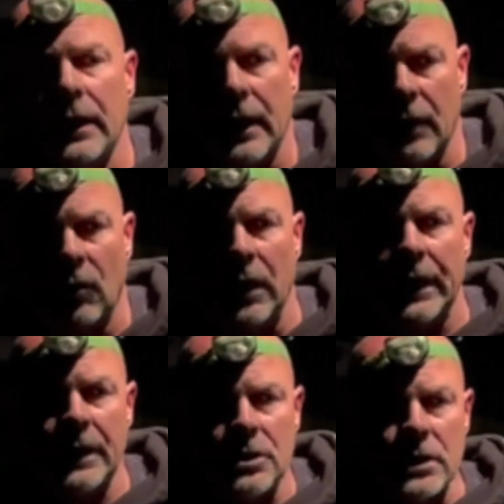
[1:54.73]
inch, 1
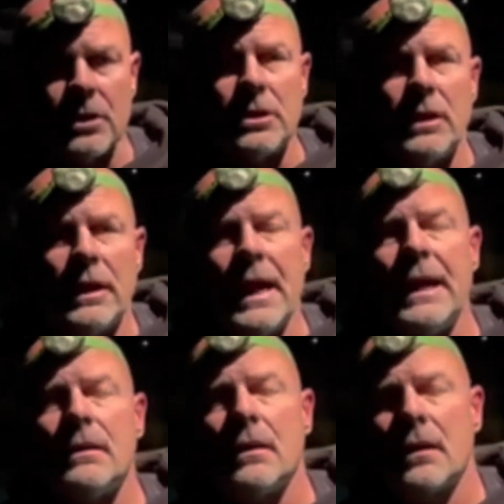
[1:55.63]
inch, 1
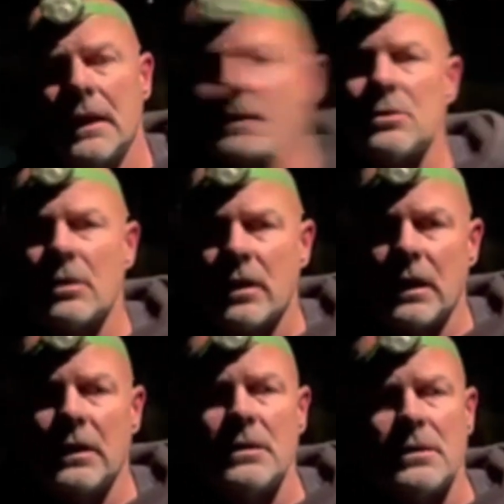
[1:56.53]
1/8 that sort of
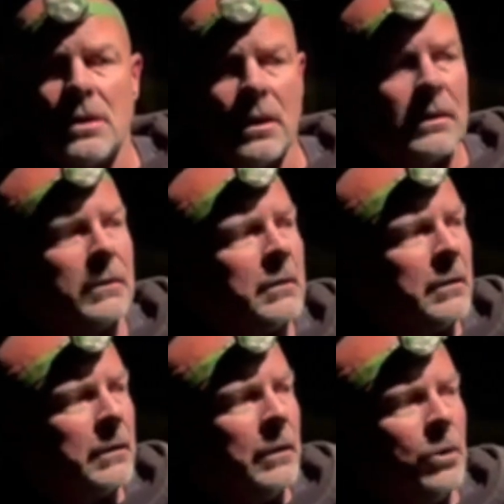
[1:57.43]
thing to start
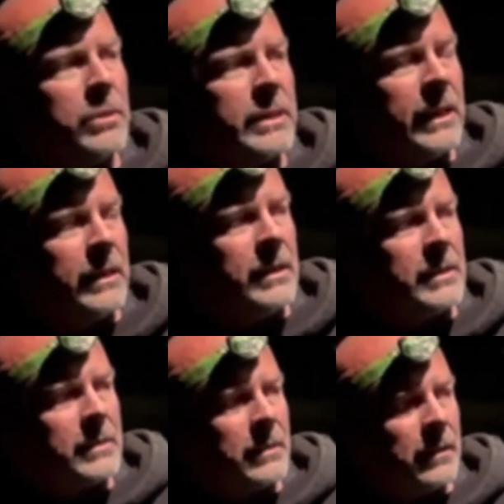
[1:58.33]
loosening these